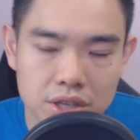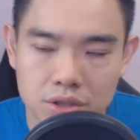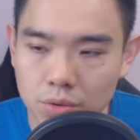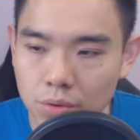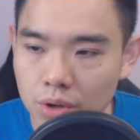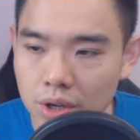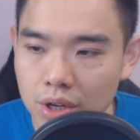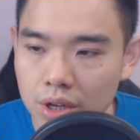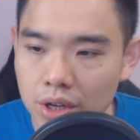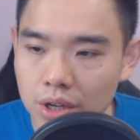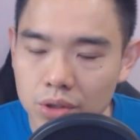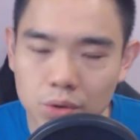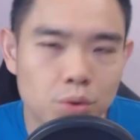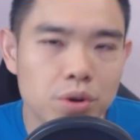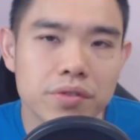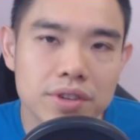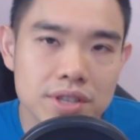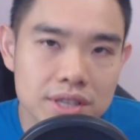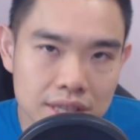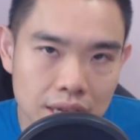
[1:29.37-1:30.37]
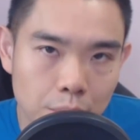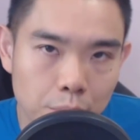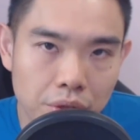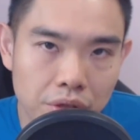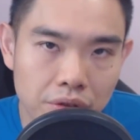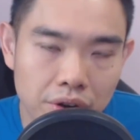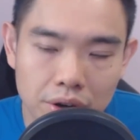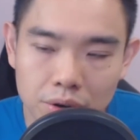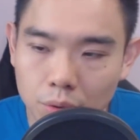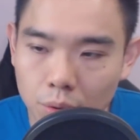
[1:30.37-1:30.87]
So don't even start
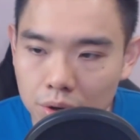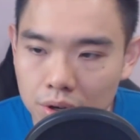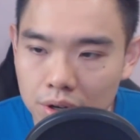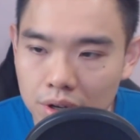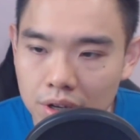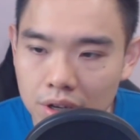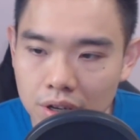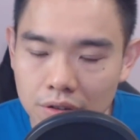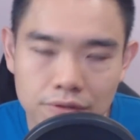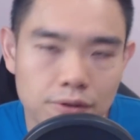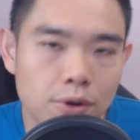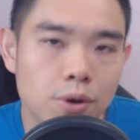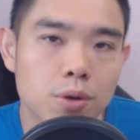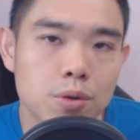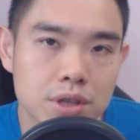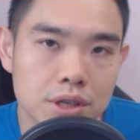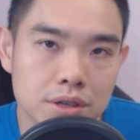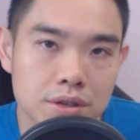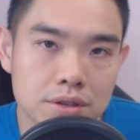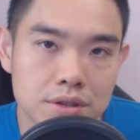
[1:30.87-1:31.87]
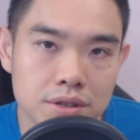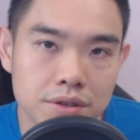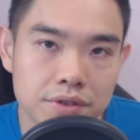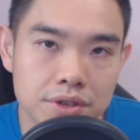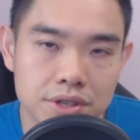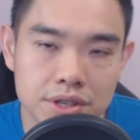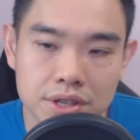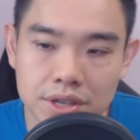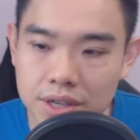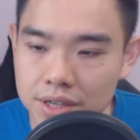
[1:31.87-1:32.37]
with, right? Don't follow signal
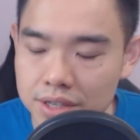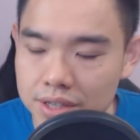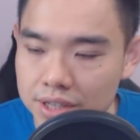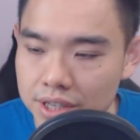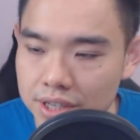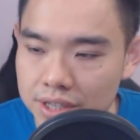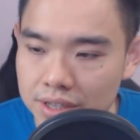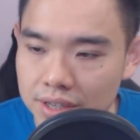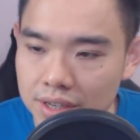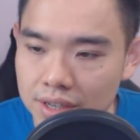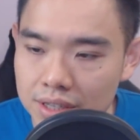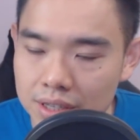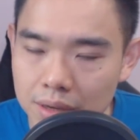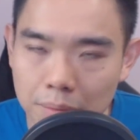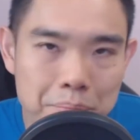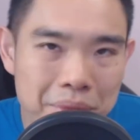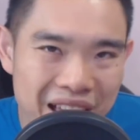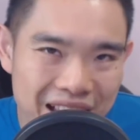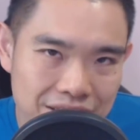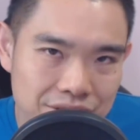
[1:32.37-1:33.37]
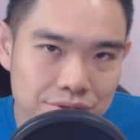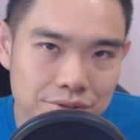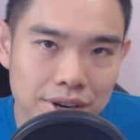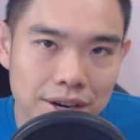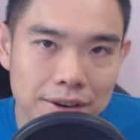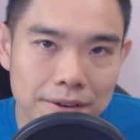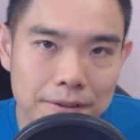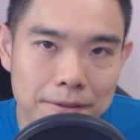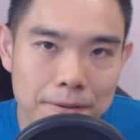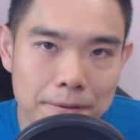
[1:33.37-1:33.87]
service. It is just the best,
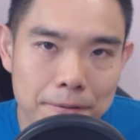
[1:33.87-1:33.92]
right?